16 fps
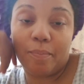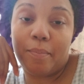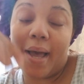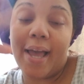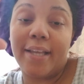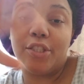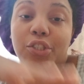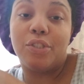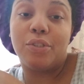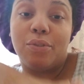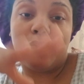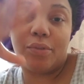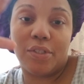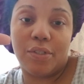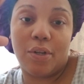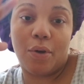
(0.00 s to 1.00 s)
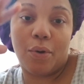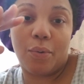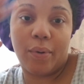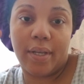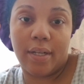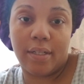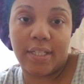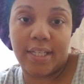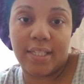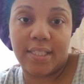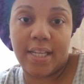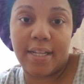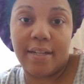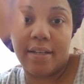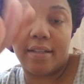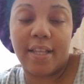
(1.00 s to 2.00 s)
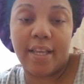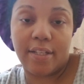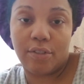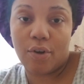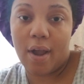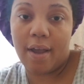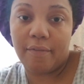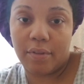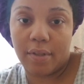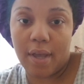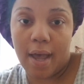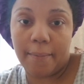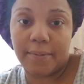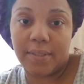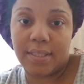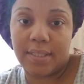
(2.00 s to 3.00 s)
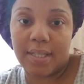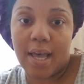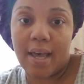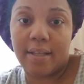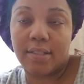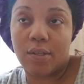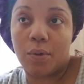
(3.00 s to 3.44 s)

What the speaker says: Mind you, in Tanzania, they drive on the opposite side.